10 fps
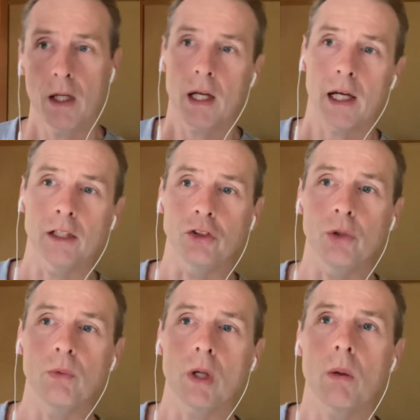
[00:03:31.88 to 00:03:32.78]
and you
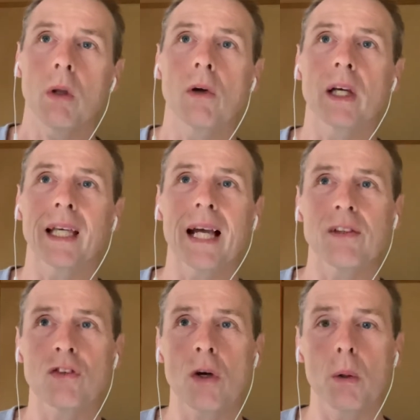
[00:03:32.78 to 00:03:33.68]
no longer get
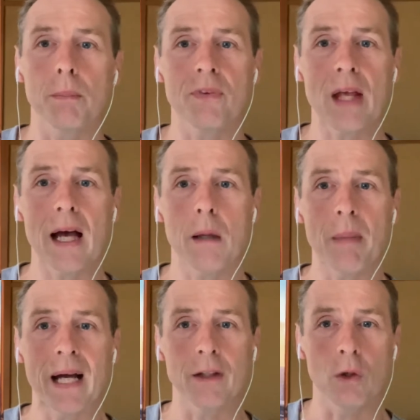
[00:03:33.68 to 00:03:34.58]
so upset
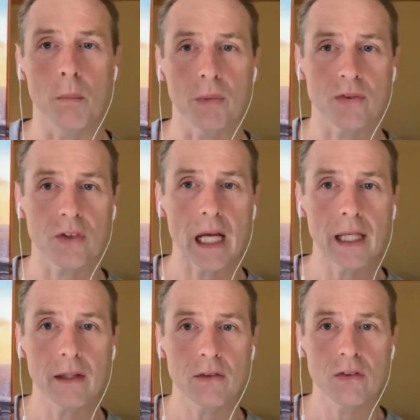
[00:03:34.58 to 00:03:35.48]
about your
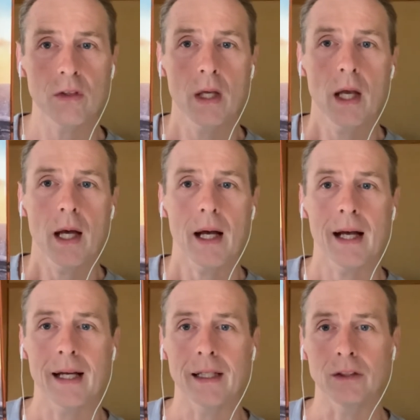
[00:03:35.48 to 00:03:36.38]
mistakes,
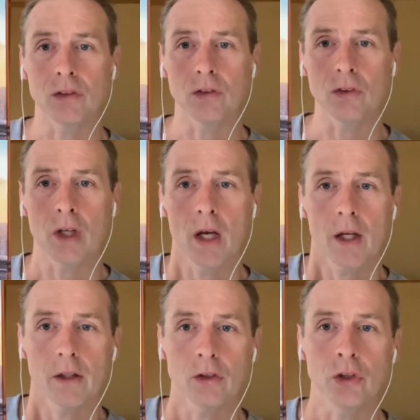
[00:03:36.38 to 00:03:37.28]
and
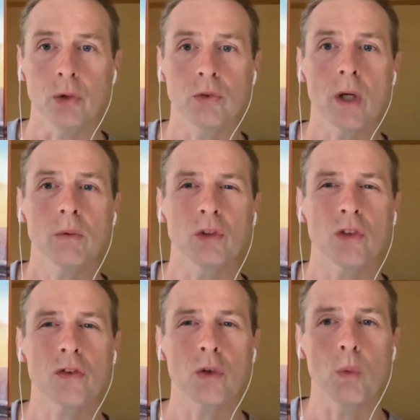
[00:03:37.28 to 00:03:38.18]
you don't
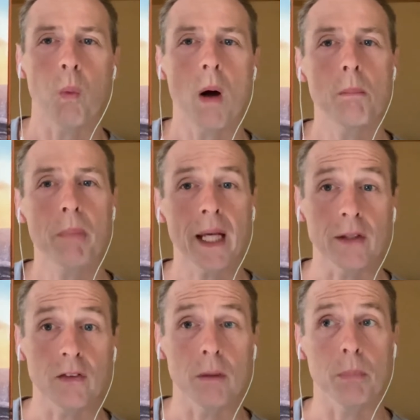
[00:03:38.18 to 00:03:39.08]
just do one
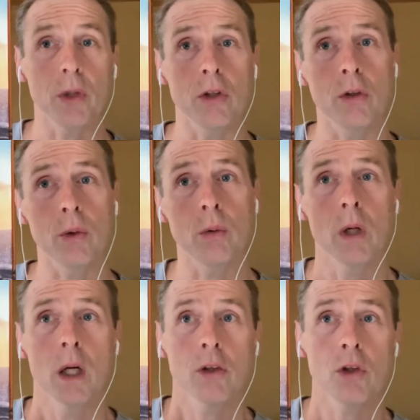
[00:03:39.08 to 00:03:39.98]
painting, but you
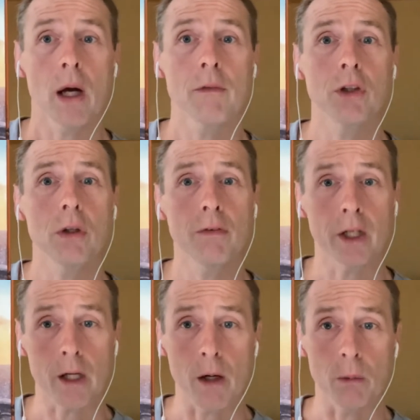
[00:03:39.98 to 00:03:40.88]
have another
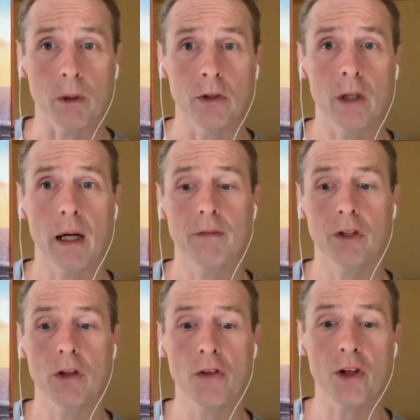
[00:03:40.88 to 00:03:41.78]
go, and you have
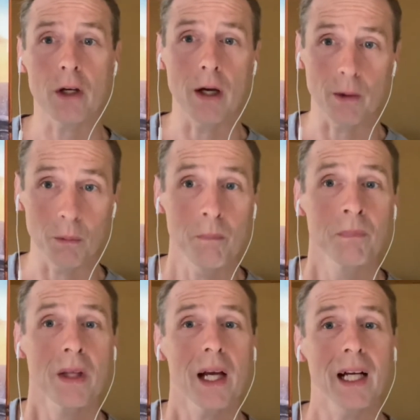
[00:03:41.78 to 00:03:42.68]
another go,
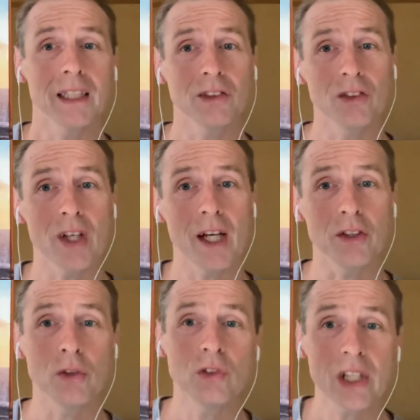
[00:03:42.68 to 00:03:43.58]
and
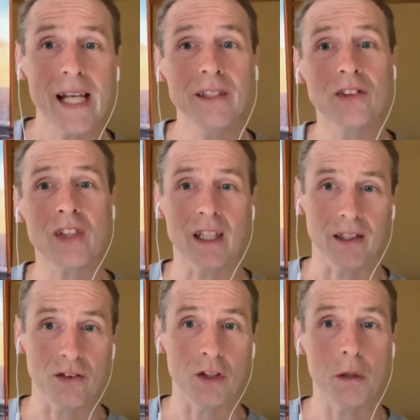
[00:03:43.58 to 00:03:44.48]
you change
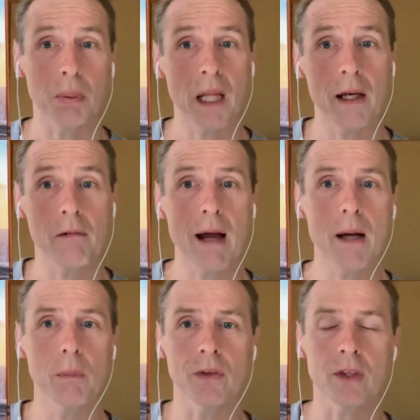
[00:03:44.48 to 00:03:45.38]
things and you play
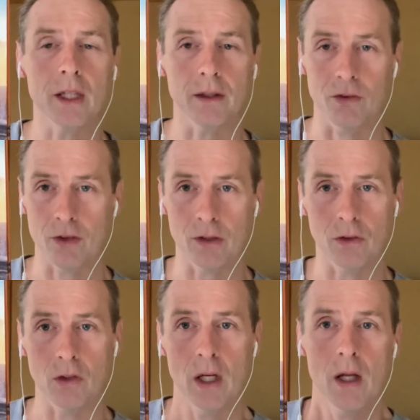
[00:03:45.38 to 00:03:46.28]
around with things,
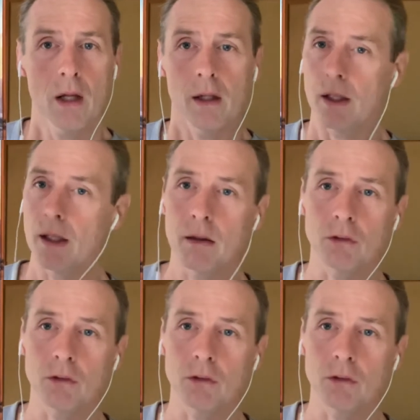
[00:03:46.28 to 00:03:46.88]
and it